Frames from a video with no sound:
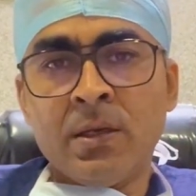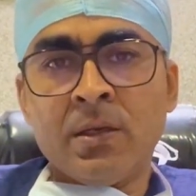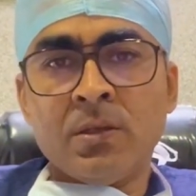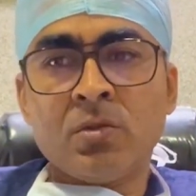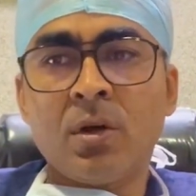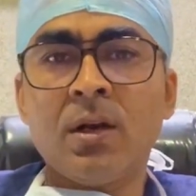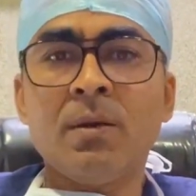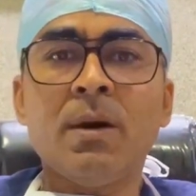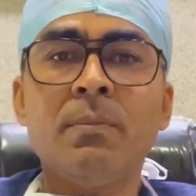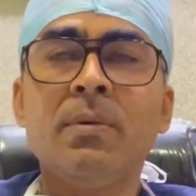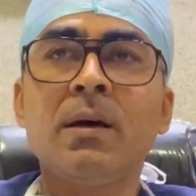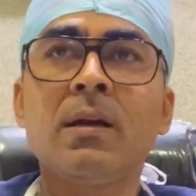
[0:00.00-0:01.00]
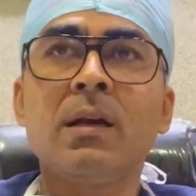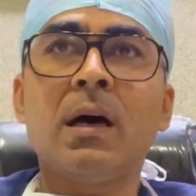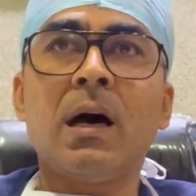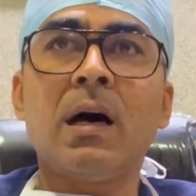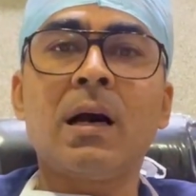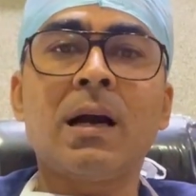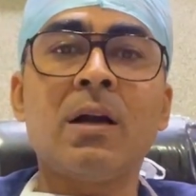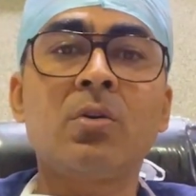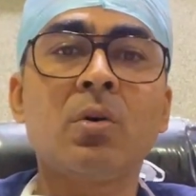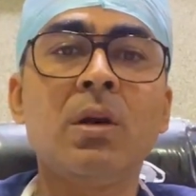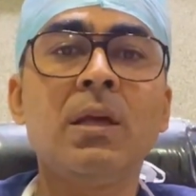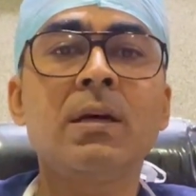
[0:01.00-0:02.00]
So remember,
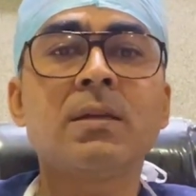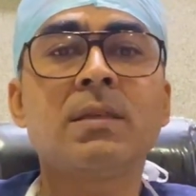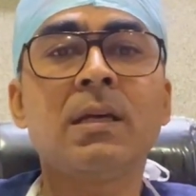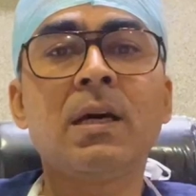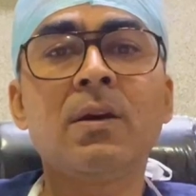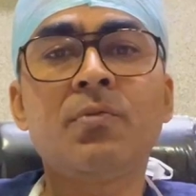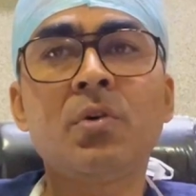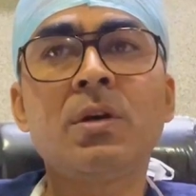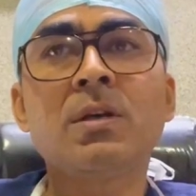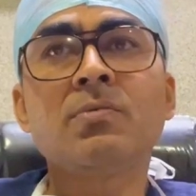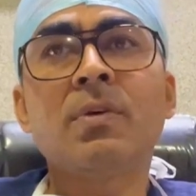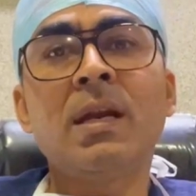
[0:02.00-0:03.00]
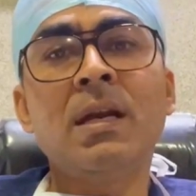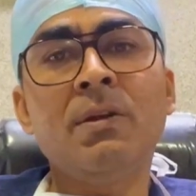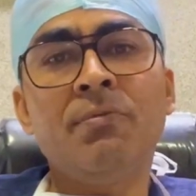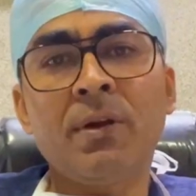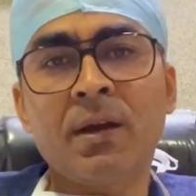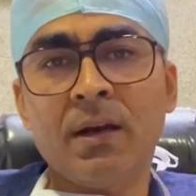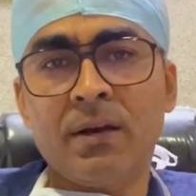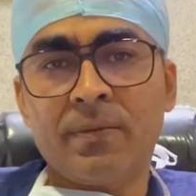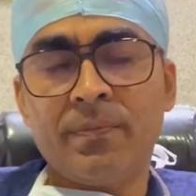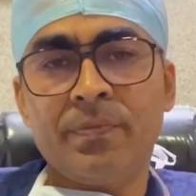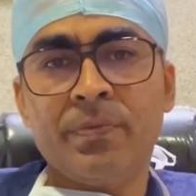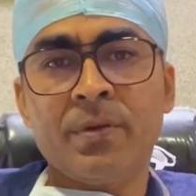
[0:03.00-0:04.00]
controlling a single foot is very difficult.
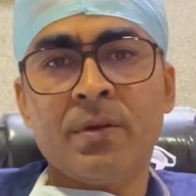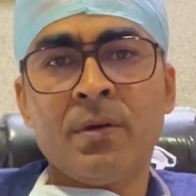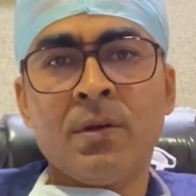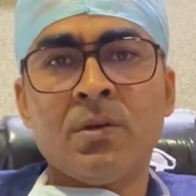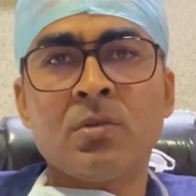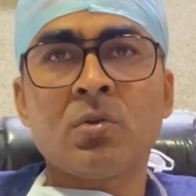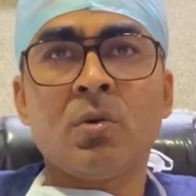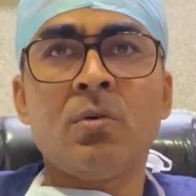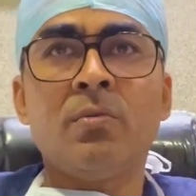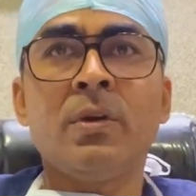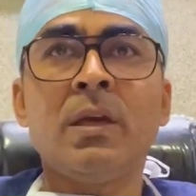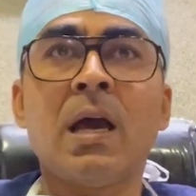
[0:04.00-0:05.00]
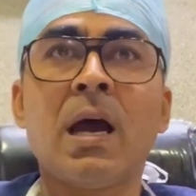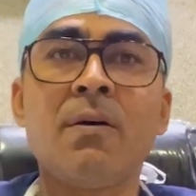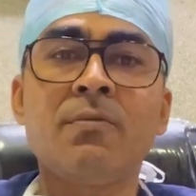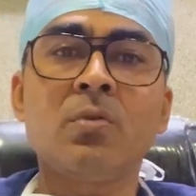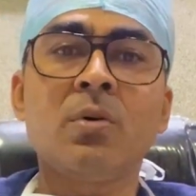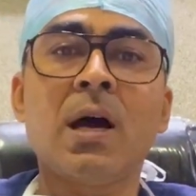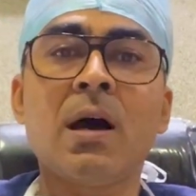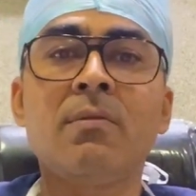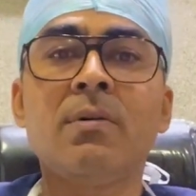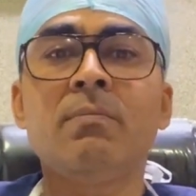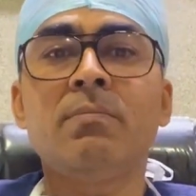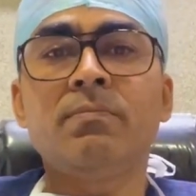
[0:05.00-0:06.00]
So we have to have
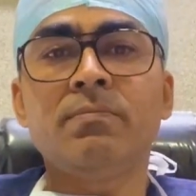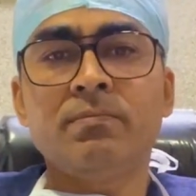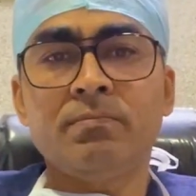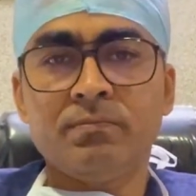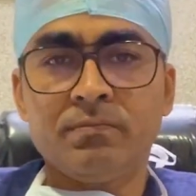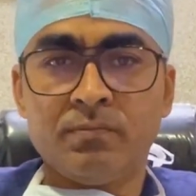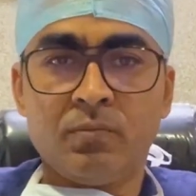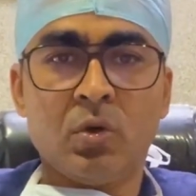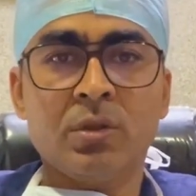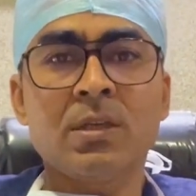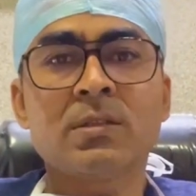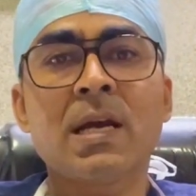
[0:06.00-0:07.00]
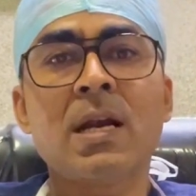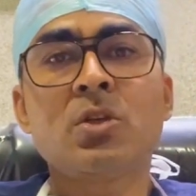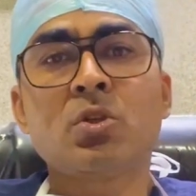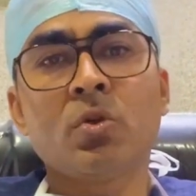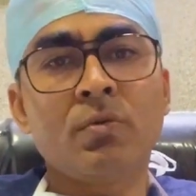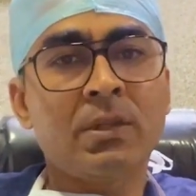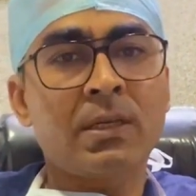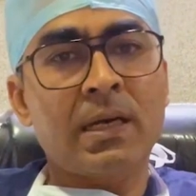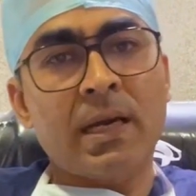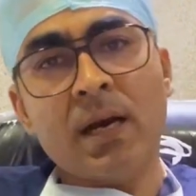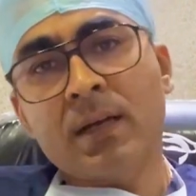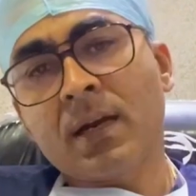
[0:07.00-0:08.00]
a both the side shoe with a
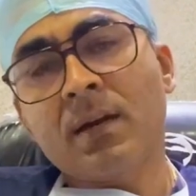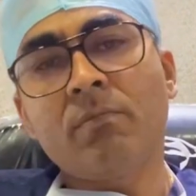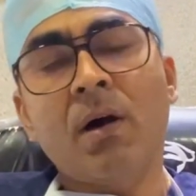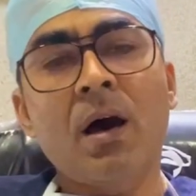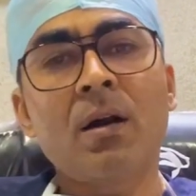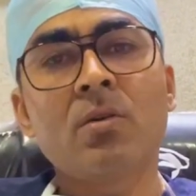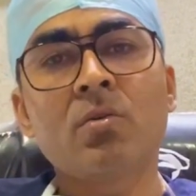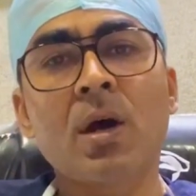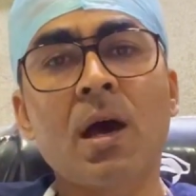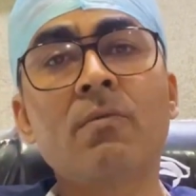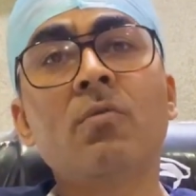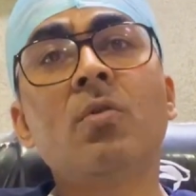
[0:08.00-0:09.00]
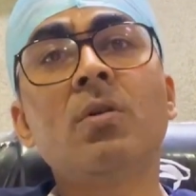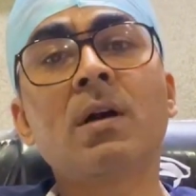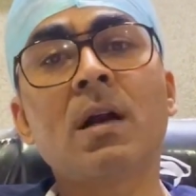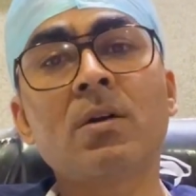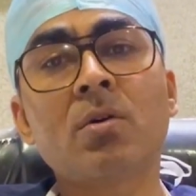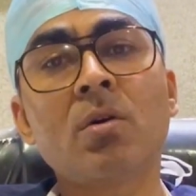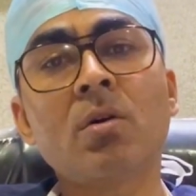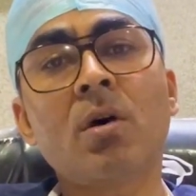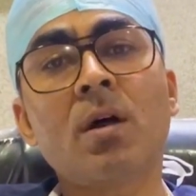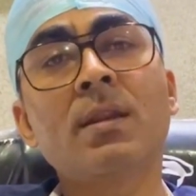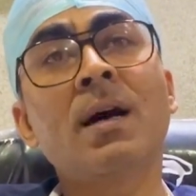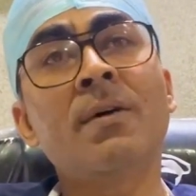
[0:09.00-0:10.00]
connected bar to have good control
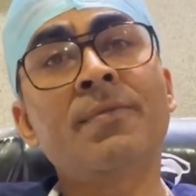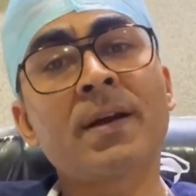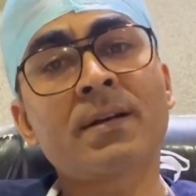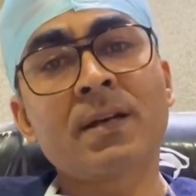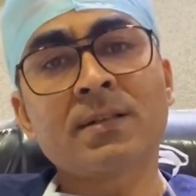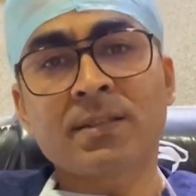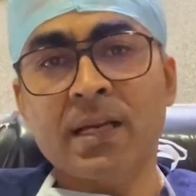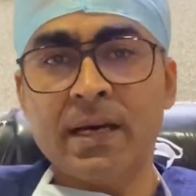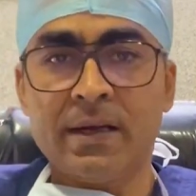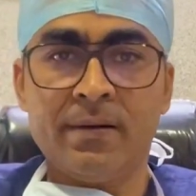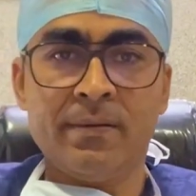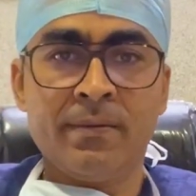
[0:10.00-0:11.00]
on the affected side.